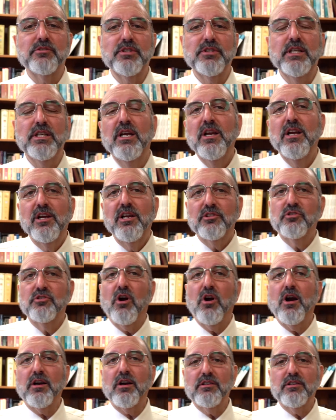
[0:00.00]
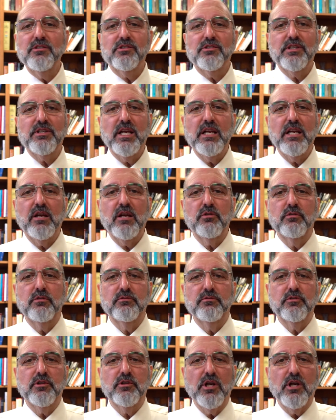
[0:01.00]
See, darkness cannot
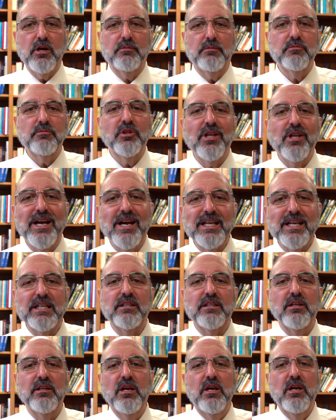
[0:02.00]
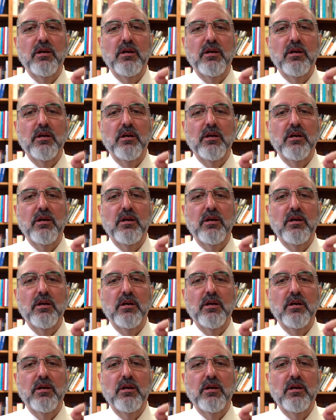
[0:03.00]
overcome light.